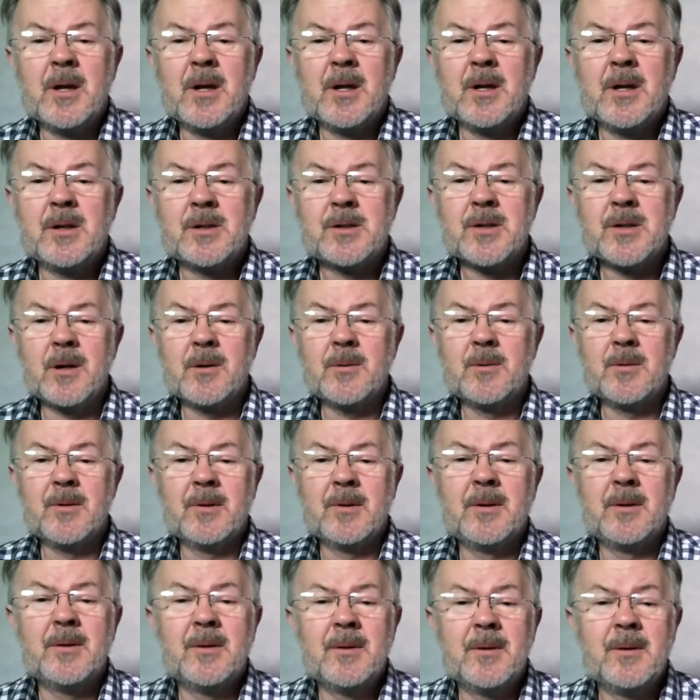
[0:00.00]
so
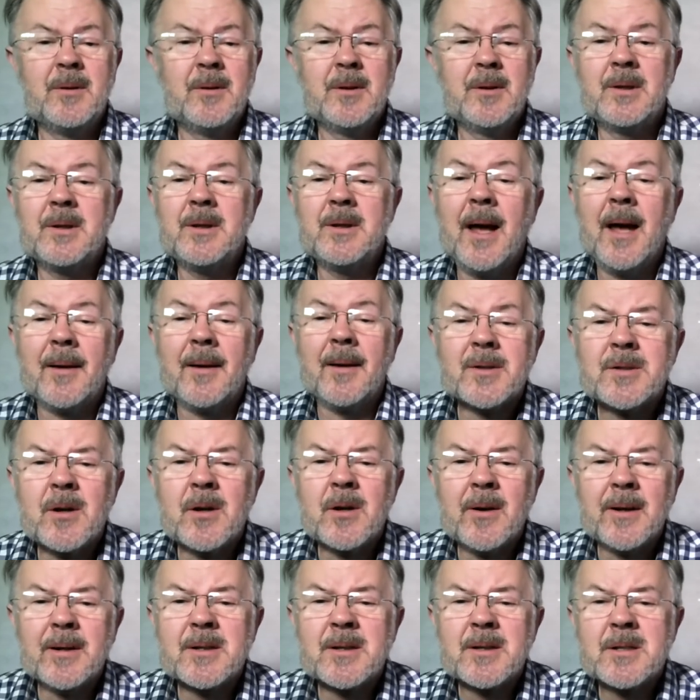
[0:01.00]
yeah,
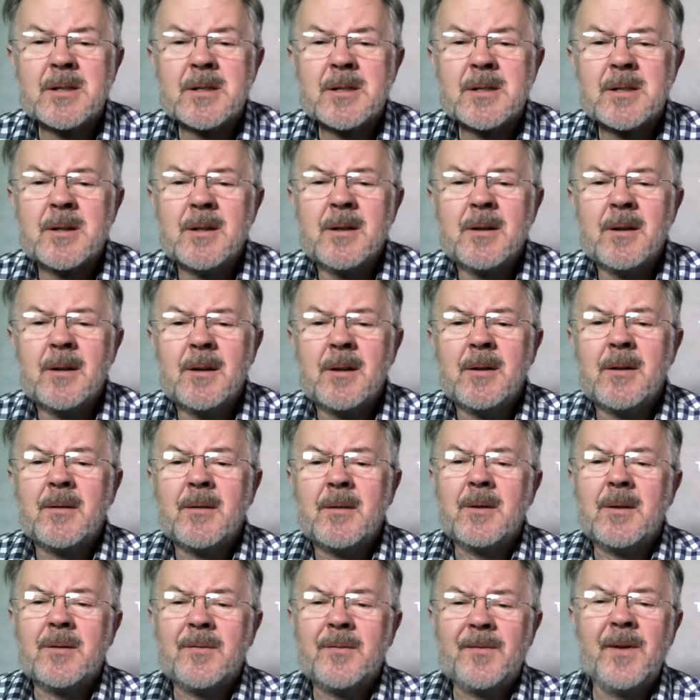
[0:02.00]
sorry,
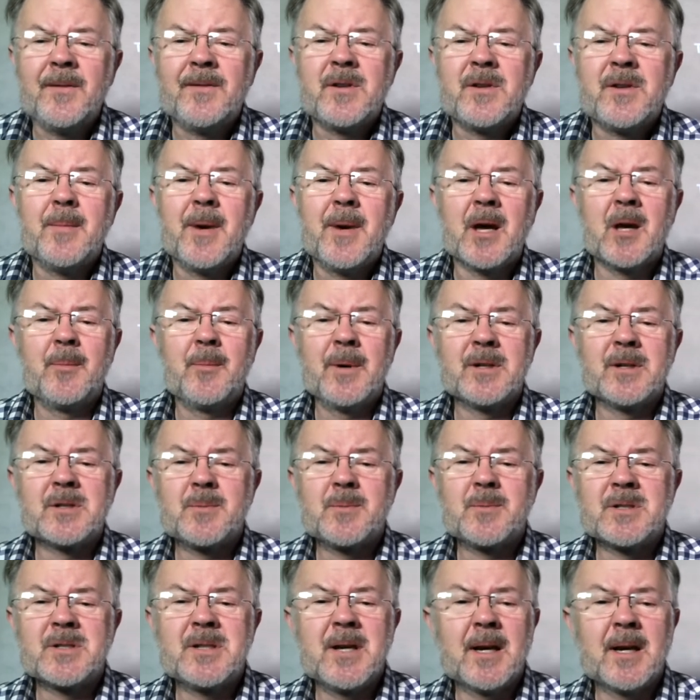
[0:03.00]
50 megabits per
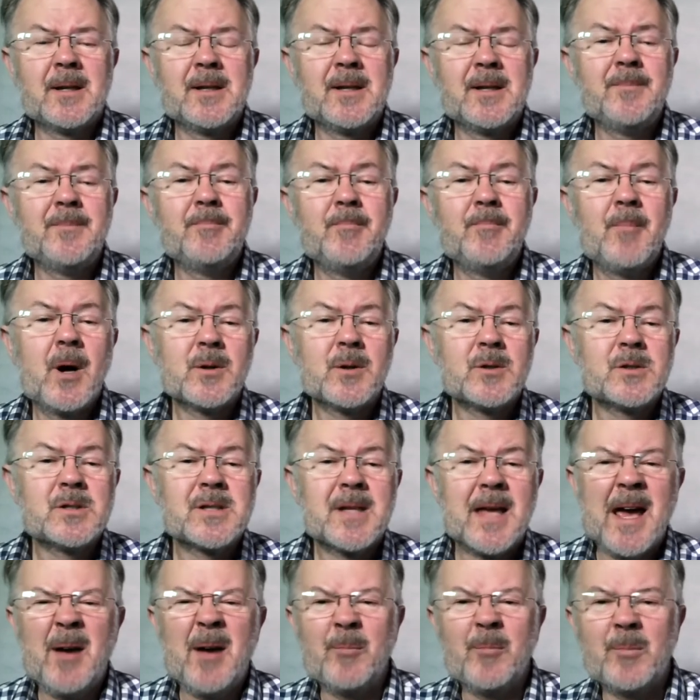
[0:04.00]
second in most
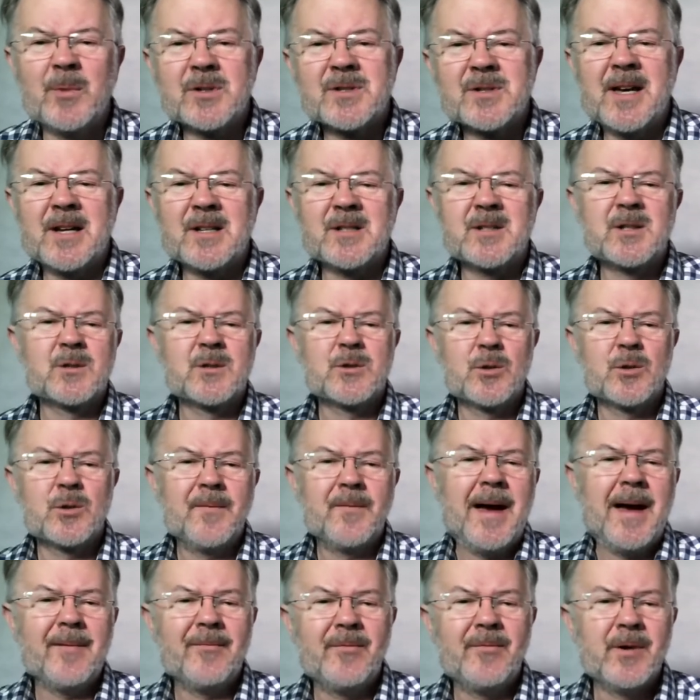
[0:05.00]
cameras. That's the sort of
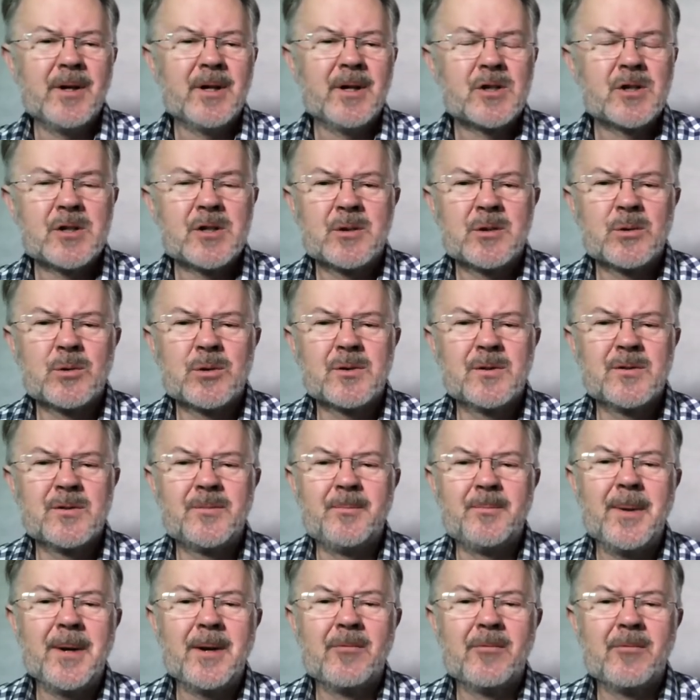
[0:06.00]
average sort of
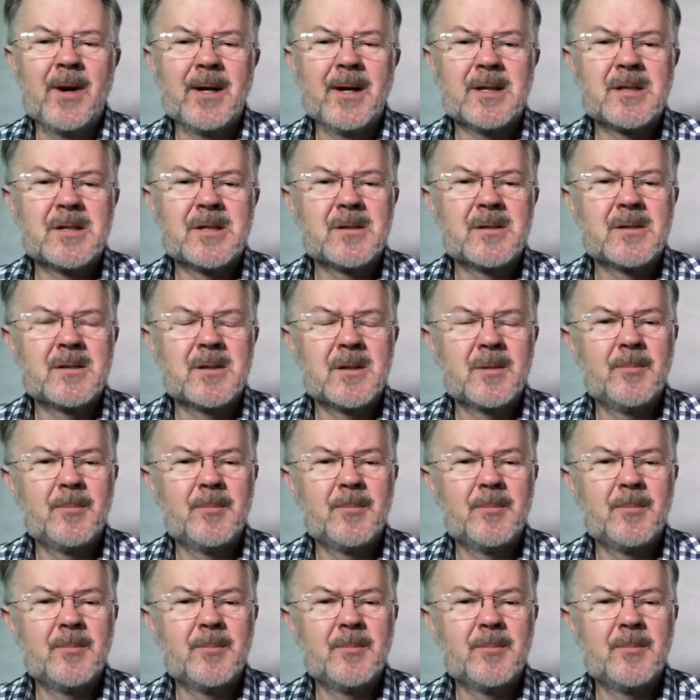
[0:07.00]
bit rate that